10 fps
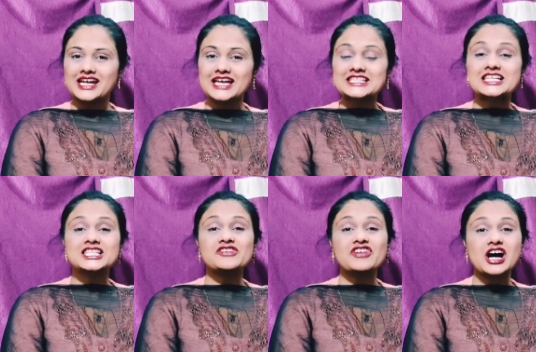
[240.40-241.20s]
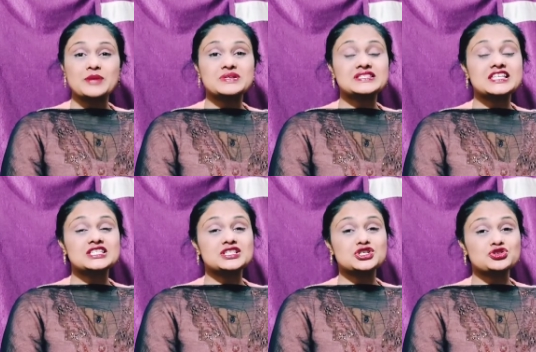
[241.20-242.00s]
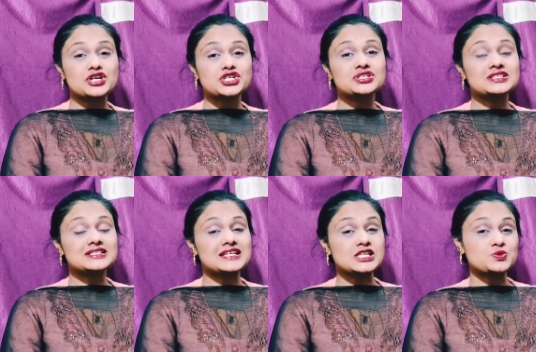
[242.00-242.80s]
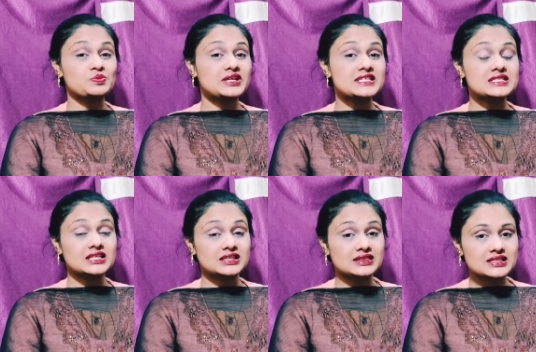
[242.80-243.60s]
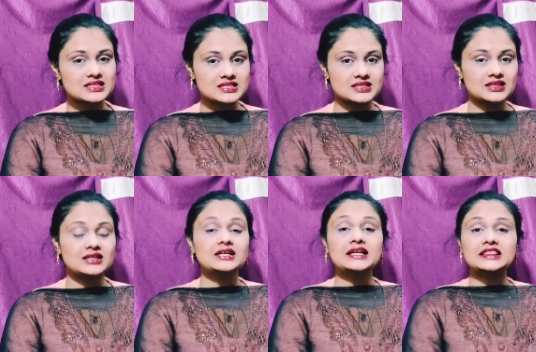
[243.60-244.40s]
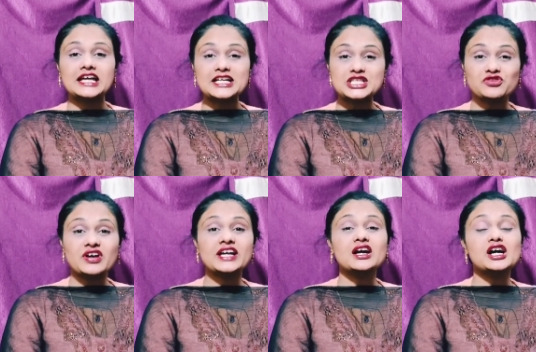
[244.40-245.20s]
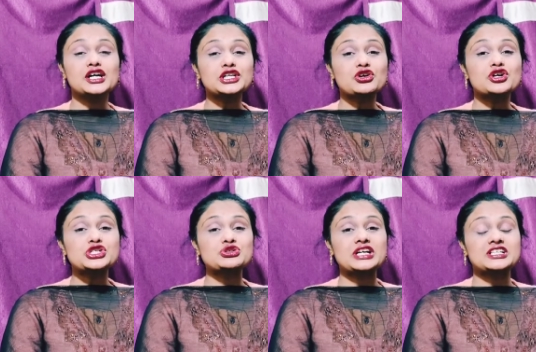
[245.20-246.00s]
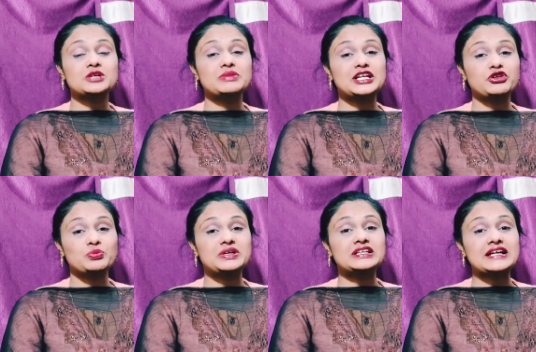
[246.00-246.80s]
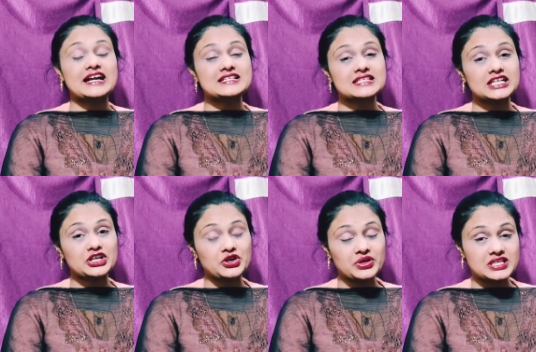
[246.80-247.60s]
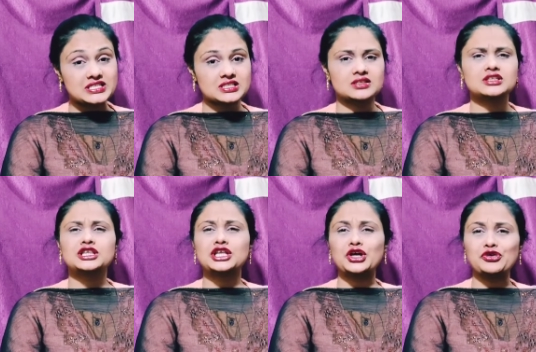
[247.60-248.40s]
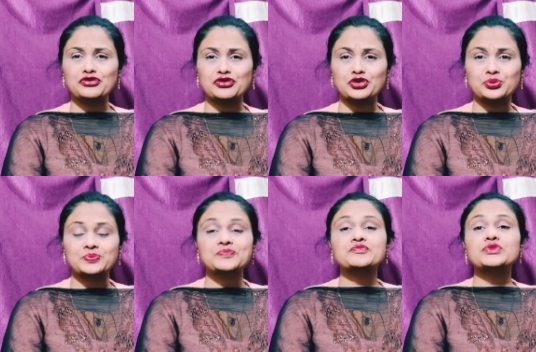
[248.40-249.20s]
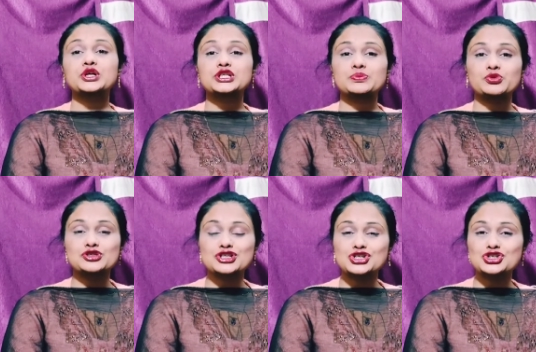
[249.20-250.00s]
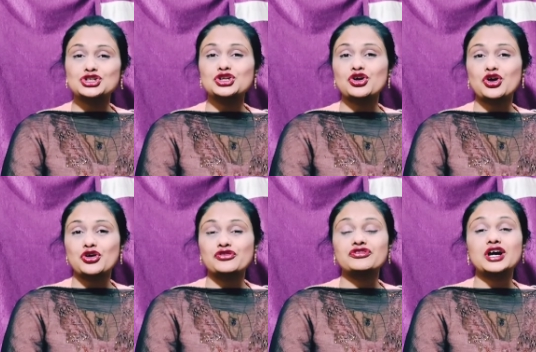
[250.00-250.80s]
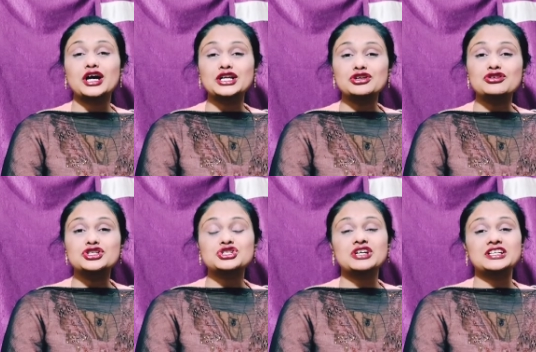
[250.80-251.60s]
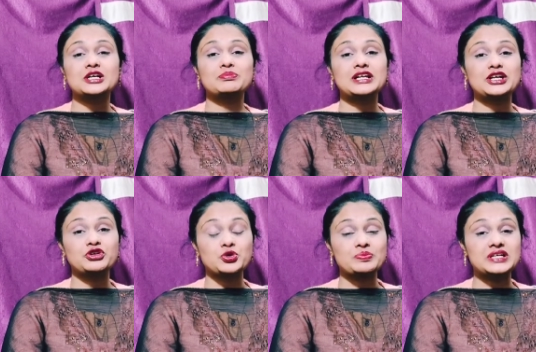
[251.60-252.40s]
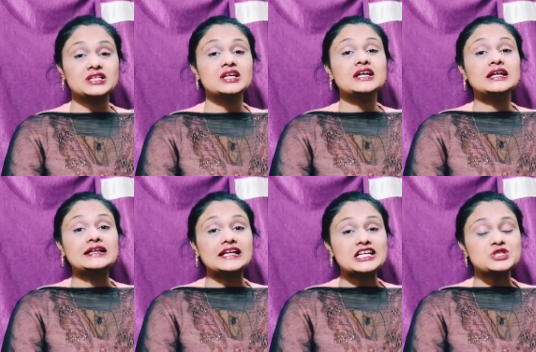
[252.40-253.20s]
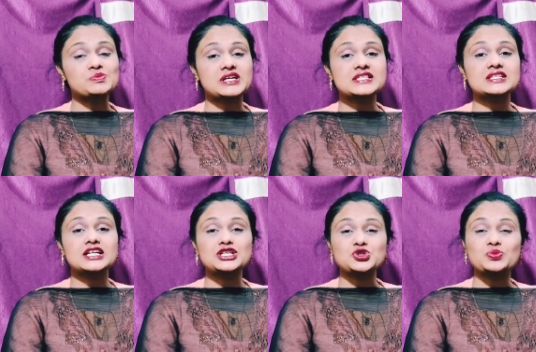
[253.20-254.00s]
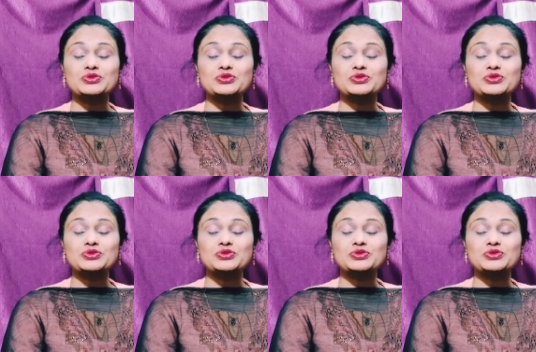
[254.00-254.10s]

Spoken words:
Excessive RBC's destruction takes place in this. That's why unconjugated bilirubin gets increased. Therefore, deposition of unconjugated bilirubin takes place into